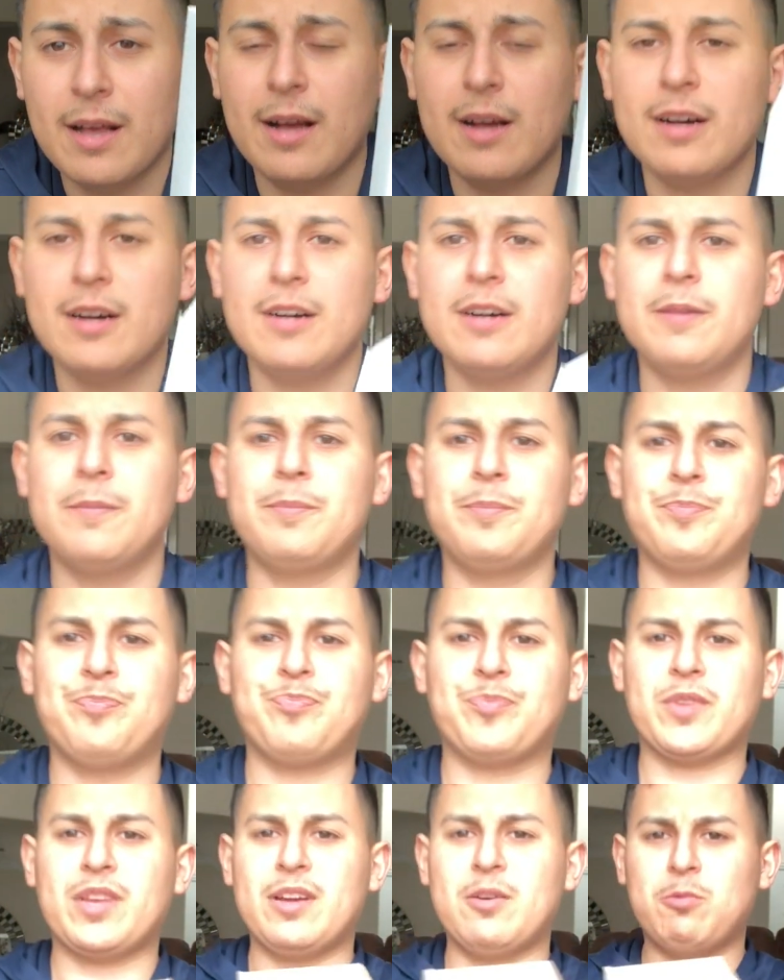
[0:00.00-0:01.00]
Um,
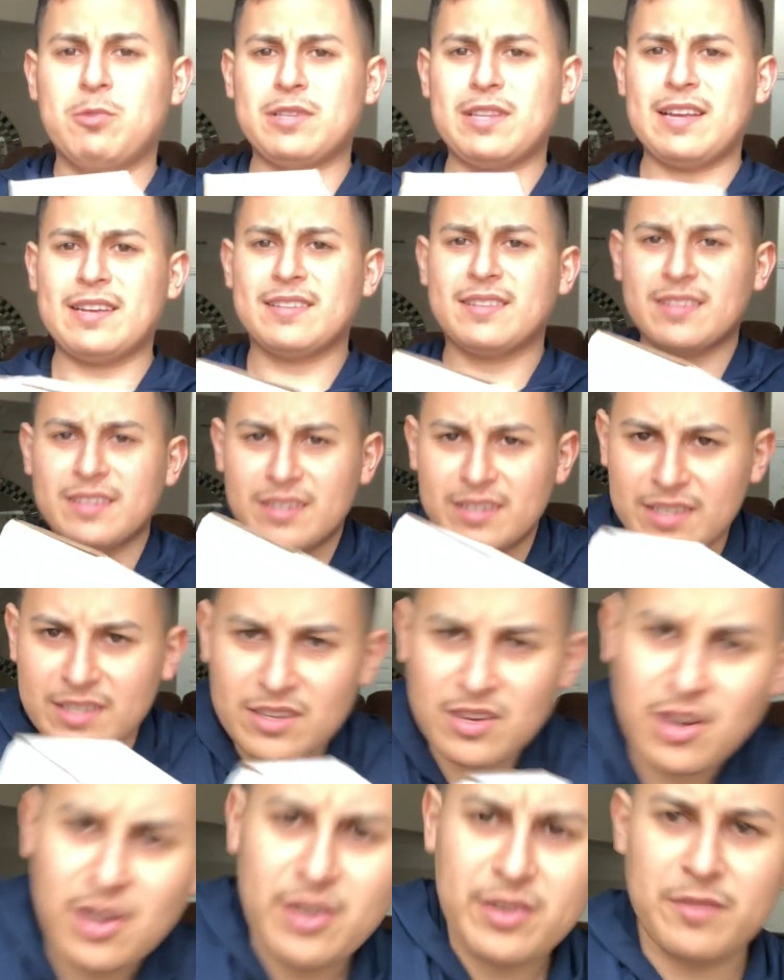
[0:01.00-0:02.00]
it was like the
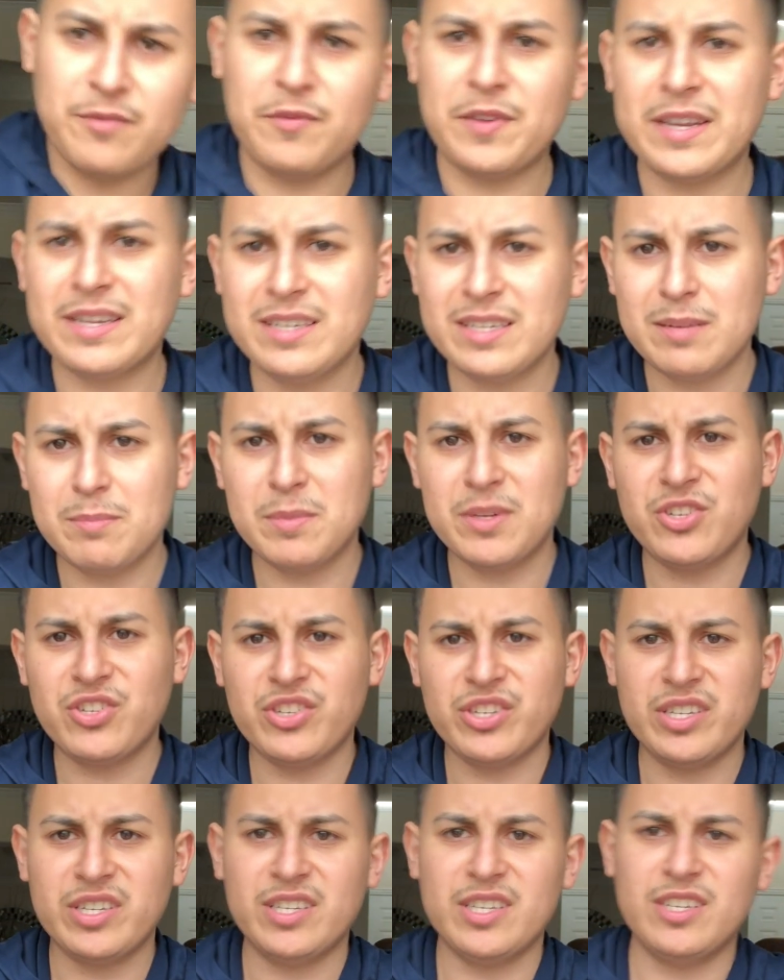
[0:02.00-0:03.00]
neon vending
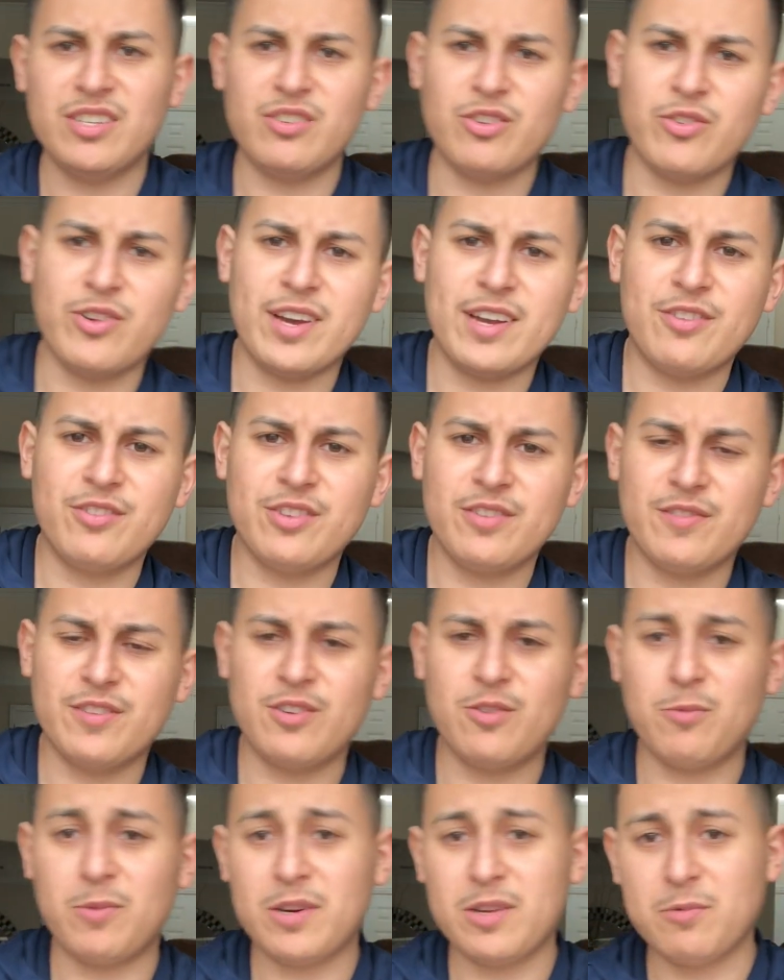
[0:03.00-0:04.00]
machine or I don't even
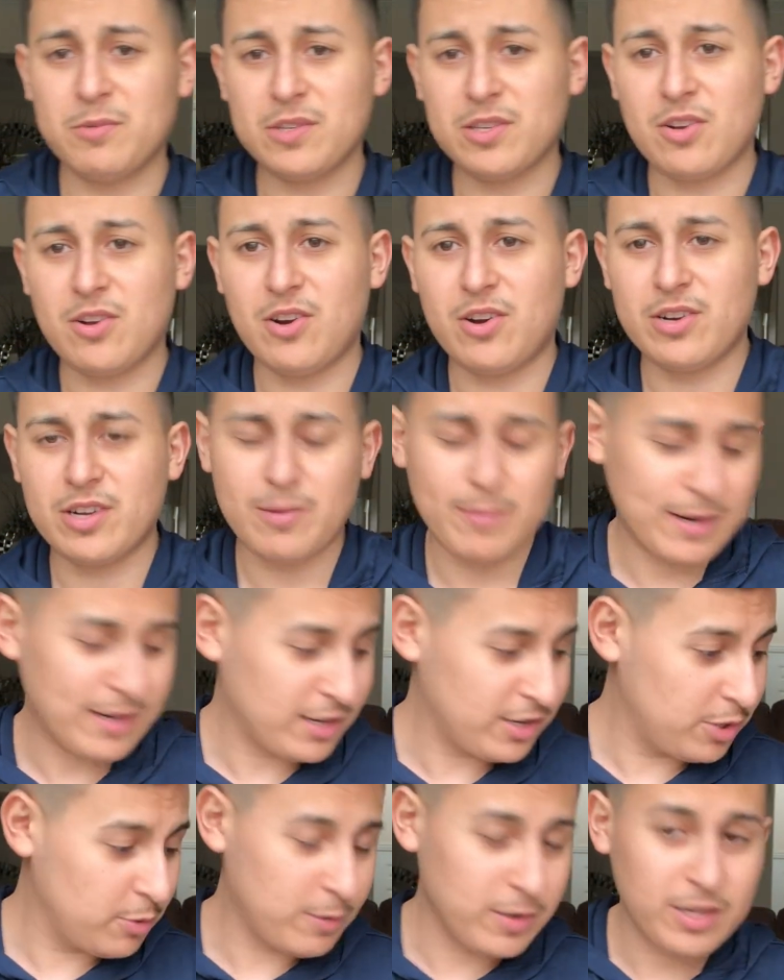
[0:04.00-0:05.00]
know what it was called.
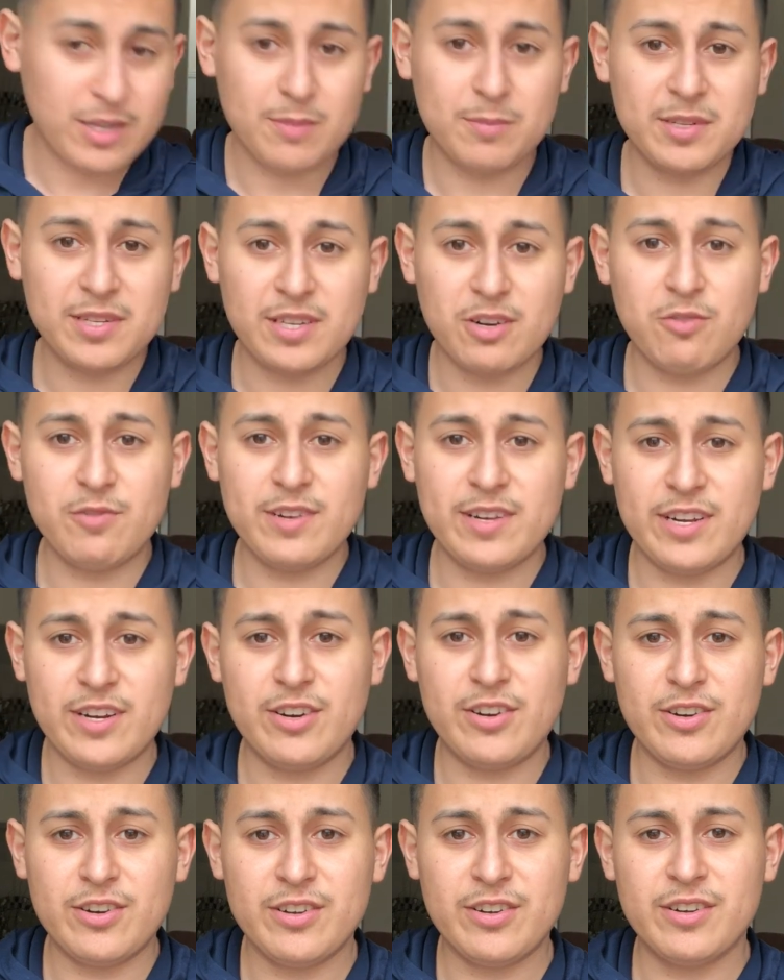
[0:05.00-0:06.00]
Gabbana, do you want to come sit over
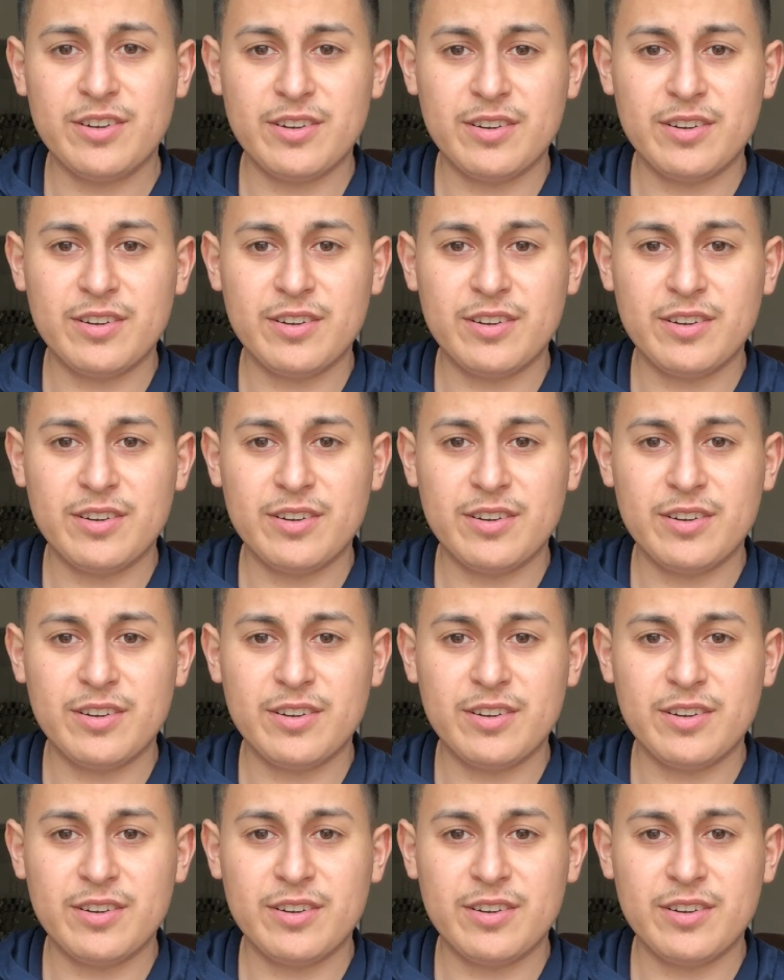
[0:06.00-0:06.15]
here?